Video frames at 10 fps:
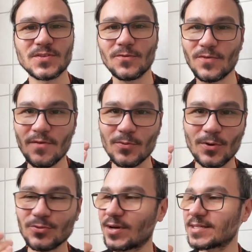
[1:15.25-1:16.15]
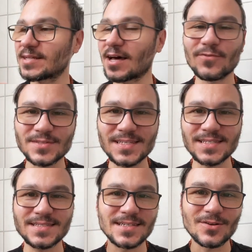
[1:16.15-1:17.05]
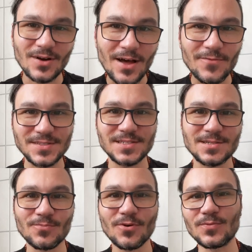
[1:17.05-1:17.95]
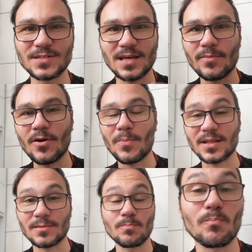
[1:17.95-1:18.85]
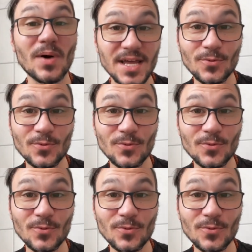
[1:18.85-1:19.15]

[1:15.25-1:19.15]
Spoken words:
So for everyone who has an iPhone 16 or iPhone 16 Pro with the camera button, by the